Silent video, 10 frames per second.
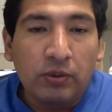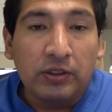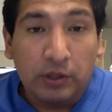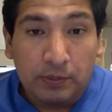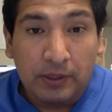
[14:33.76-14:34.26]

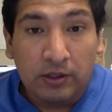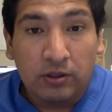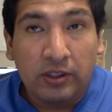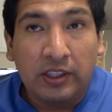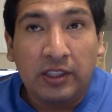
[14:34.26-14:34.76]

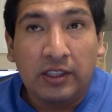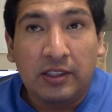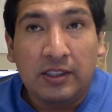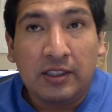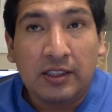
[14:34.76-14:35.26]
respiratory
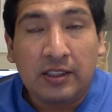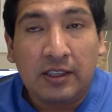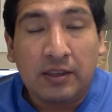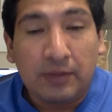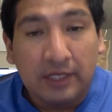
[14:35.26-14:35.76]

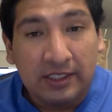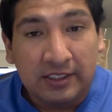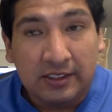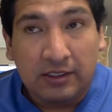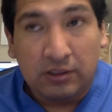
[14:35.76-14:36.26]

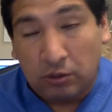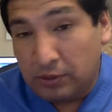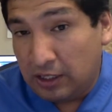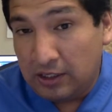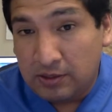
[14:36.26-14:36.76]
arrest
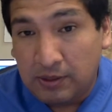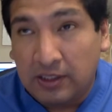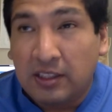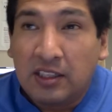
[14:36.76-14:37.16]
sometimes, but